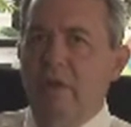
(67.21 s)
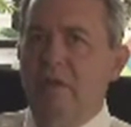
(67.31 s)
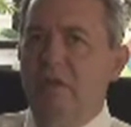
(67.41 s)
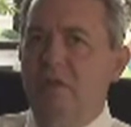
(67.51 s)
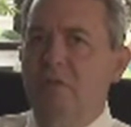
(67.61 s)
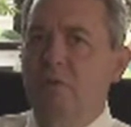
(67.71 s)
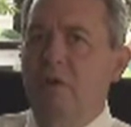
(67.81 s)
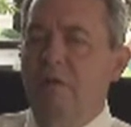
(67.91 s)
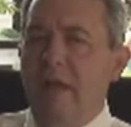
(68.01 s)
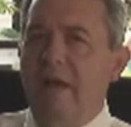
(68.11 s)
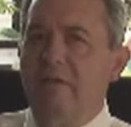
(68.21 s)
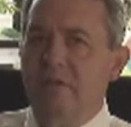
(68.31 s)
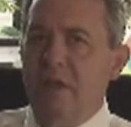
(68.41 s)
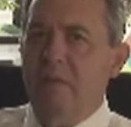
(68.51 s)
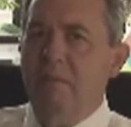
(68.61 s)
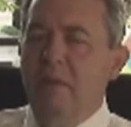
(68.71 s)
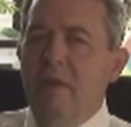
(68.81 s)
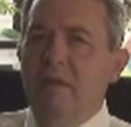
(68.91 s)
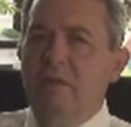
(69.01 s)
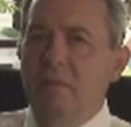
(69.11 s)
and this is what allows them
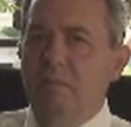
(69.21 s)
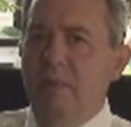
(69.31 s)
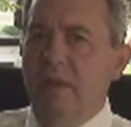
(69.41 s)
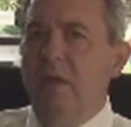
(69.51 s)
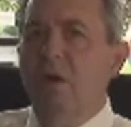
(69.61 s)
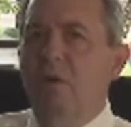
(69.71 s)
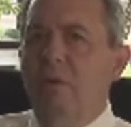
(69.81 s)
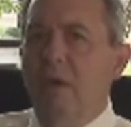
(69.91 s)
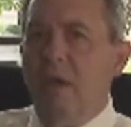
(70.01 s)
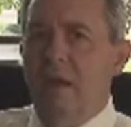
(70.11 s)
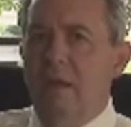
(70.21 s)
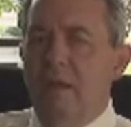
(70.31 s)
to be okay.